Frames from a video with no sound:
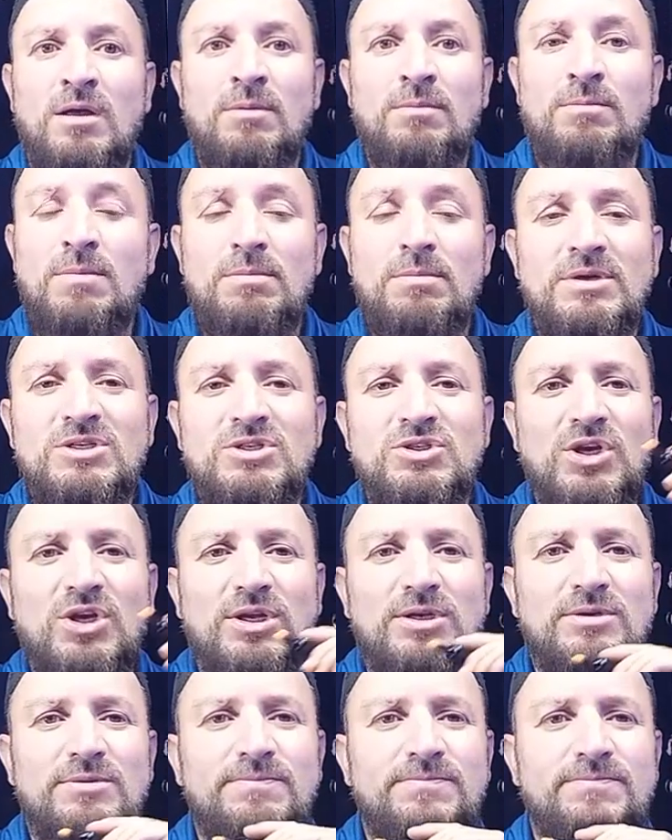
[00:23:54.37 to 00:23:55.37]
memory
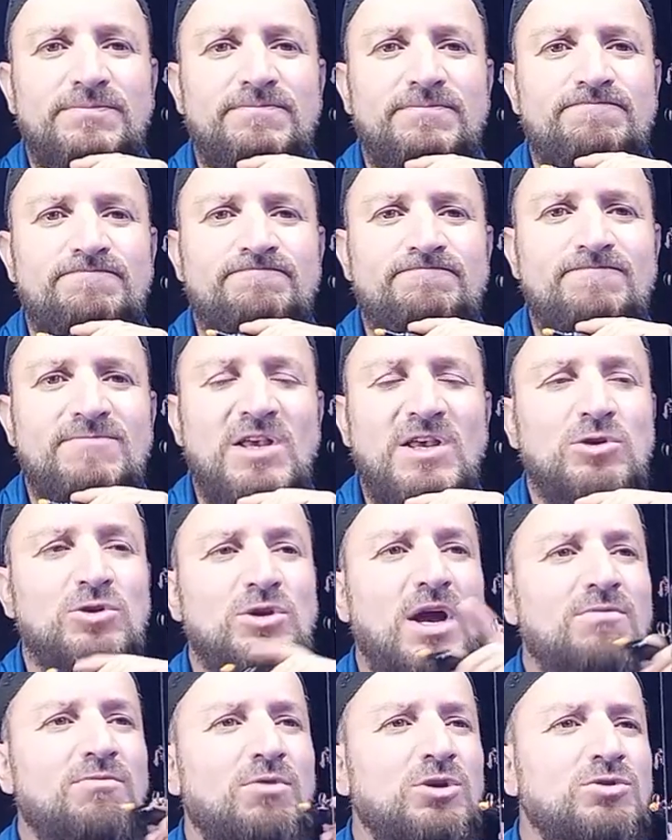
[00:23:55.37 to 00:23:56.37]
state.
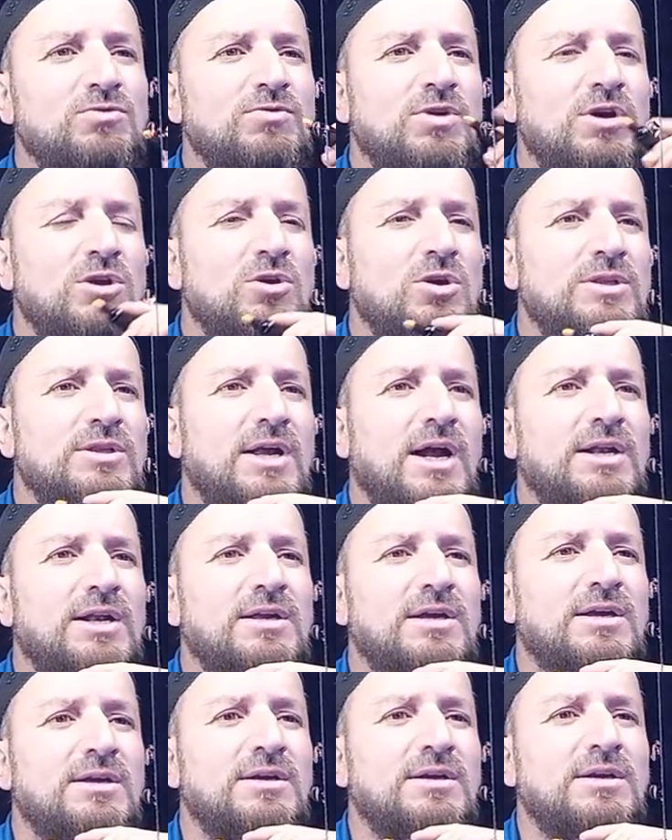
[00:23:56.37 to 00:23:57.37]
So I want to work on that.
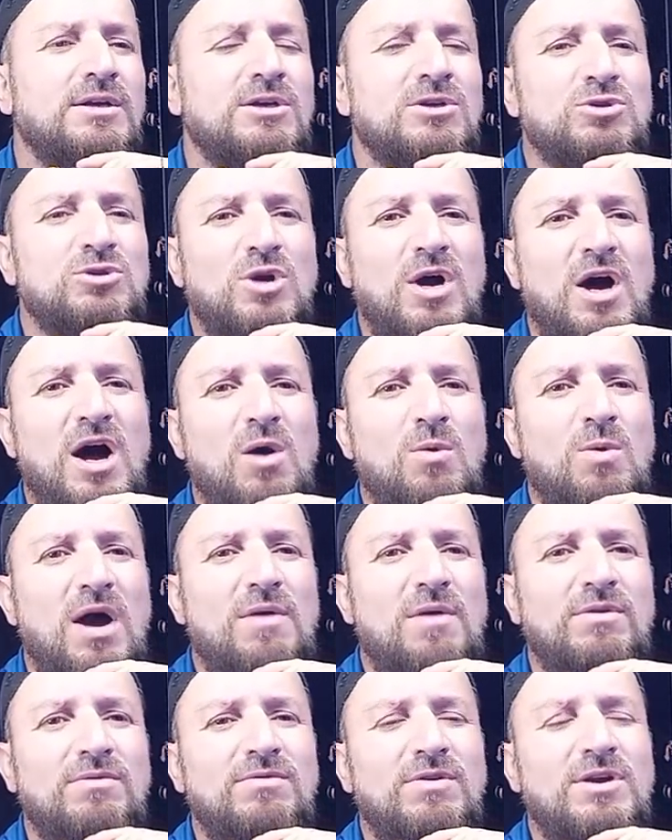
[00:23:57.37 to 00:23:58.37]
So how
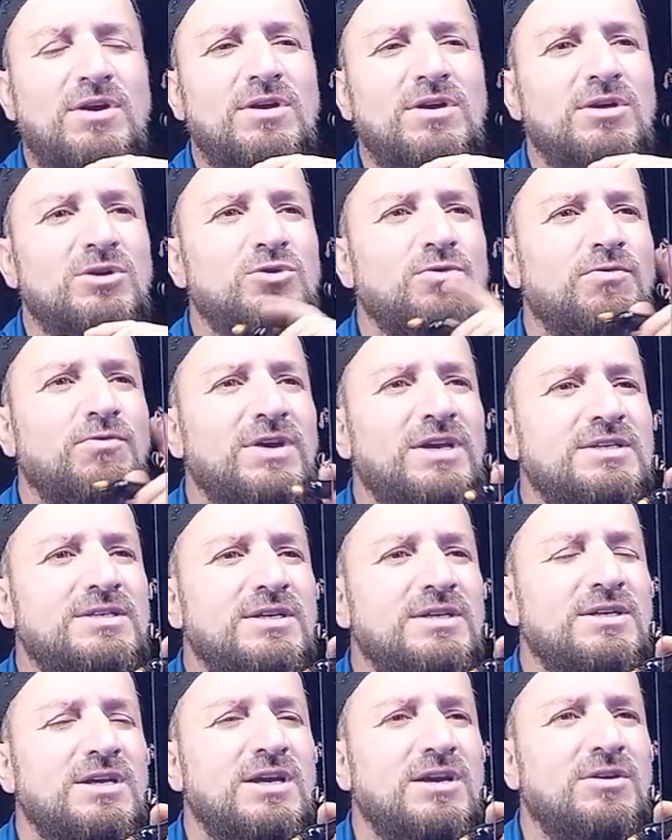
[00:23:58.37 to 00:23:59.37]
I will work to fix
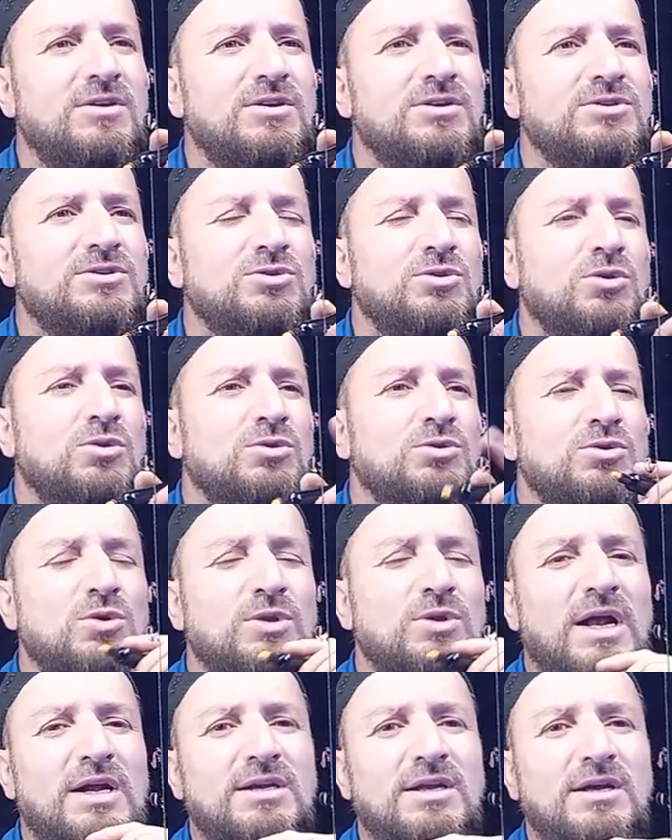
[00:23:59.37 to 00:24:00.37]
it here, so
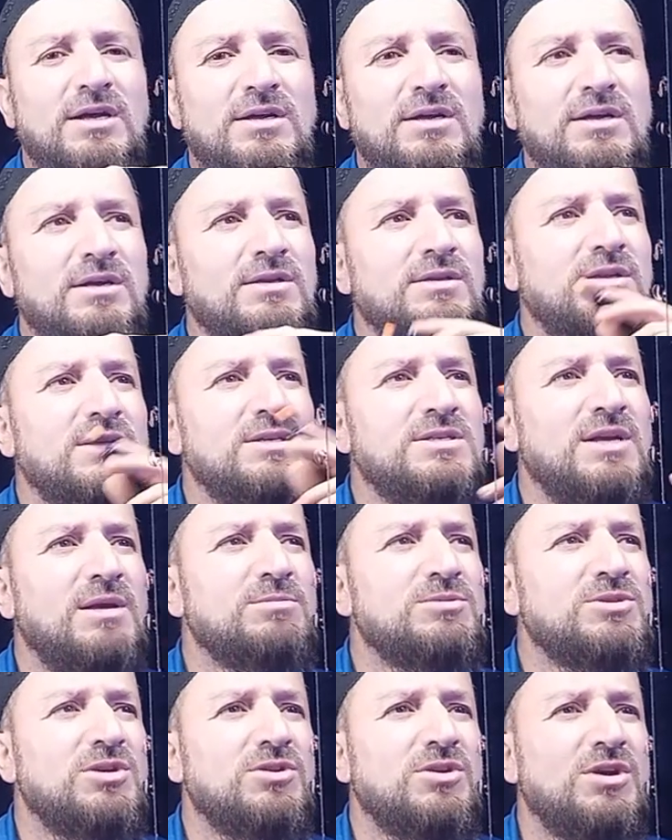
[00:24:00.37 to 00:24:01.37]
that the
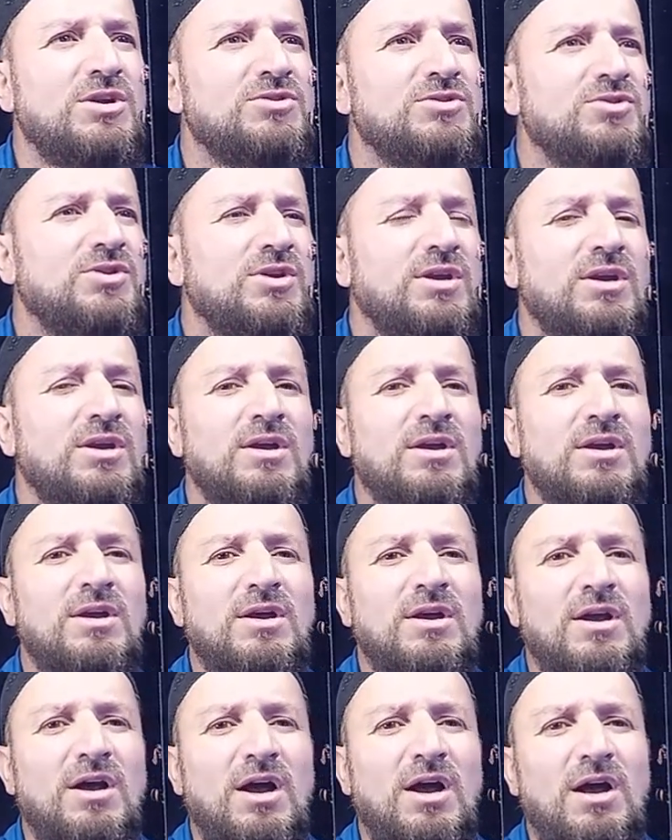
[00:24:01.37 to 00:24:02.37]
same circuitry
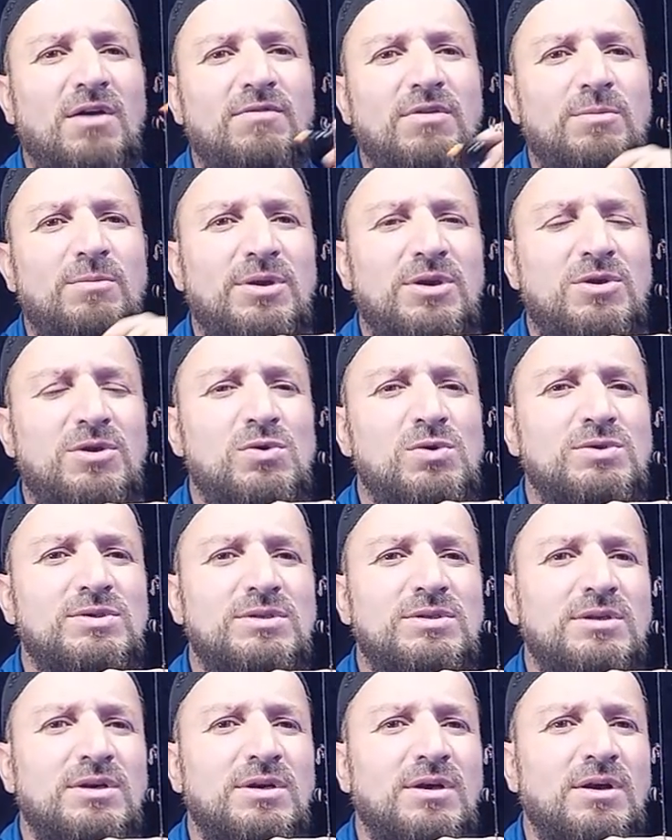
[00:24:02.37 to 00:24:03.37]
will be
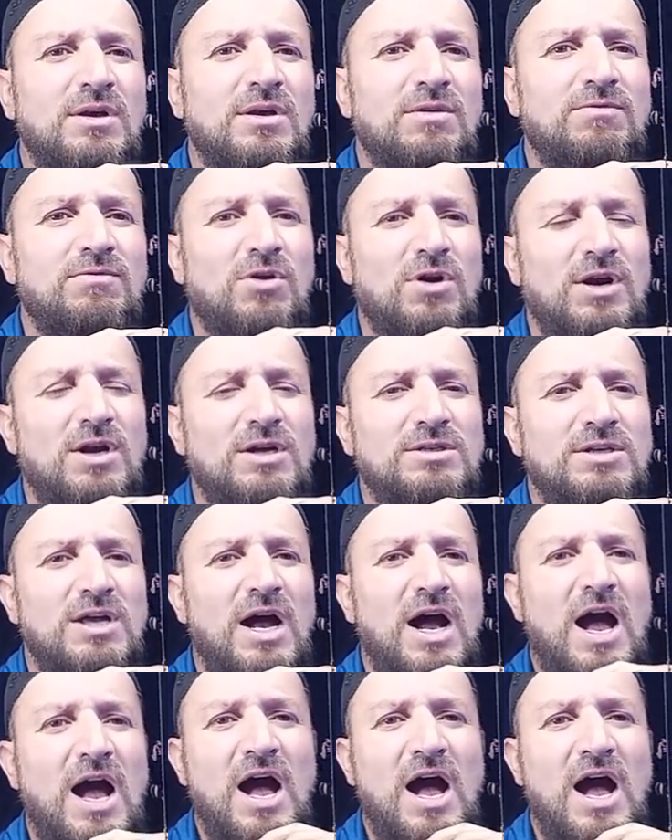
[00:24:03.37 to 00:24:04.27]
used for us.